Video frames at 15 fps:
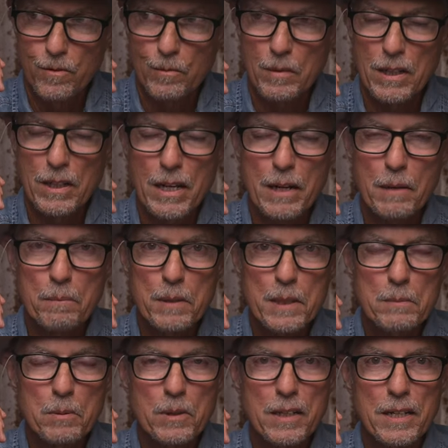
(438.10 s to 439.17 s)
lot of
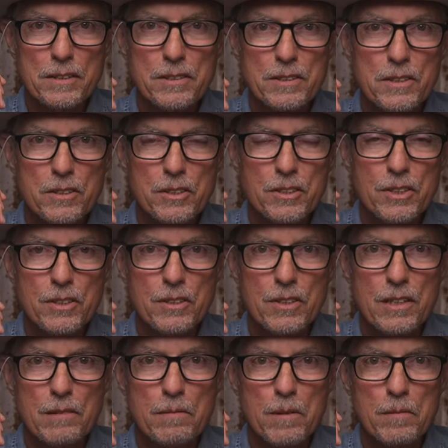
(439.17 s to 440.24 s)
people actually that show
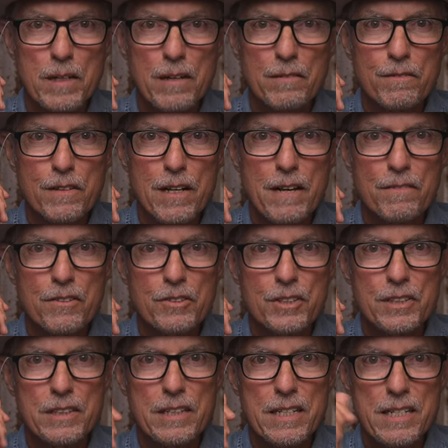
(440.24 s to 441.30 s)
up about fly
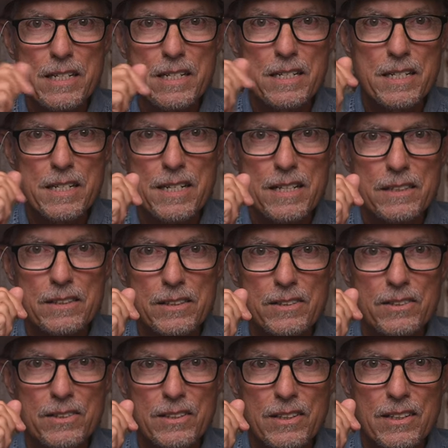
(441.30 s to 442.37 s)
fishing in
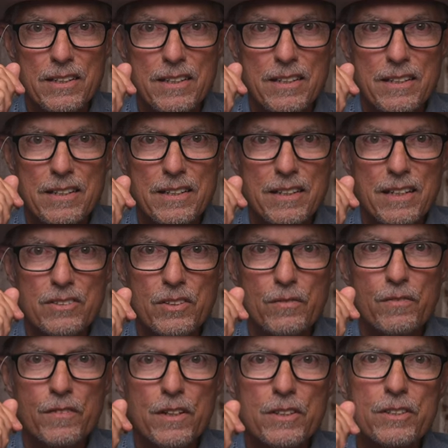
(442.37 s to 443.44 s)
Texas. And that's a
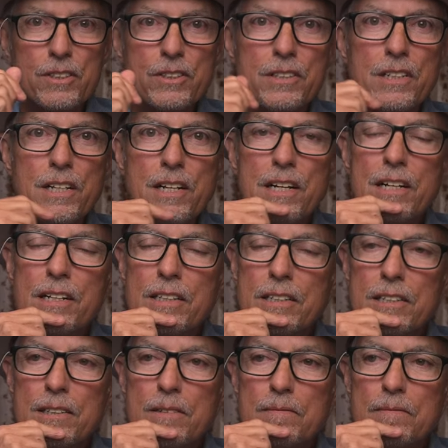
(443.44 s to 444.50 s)
function that
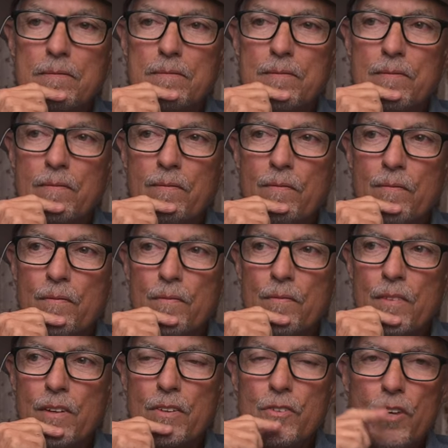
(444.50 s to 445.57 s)

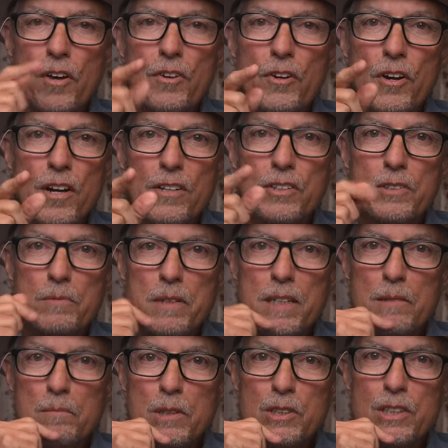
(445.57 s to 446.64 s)
is
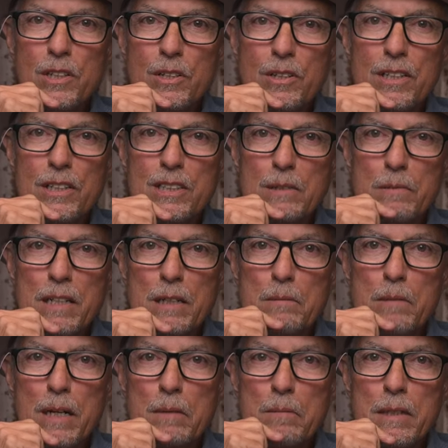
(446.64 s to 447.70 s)
underestimated, misunderestimated
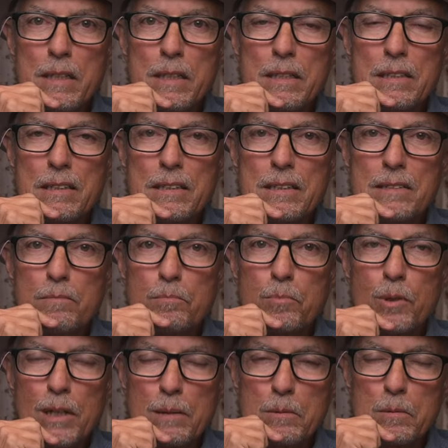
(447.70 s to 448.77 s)
by me,
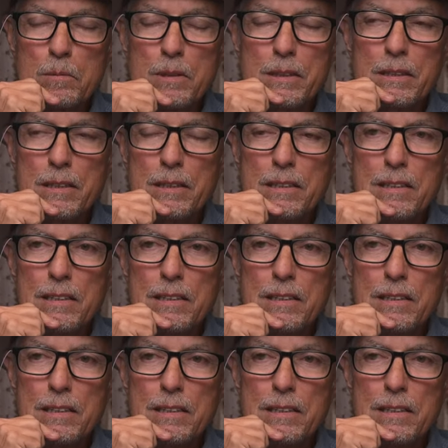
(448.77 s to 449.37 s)
probably,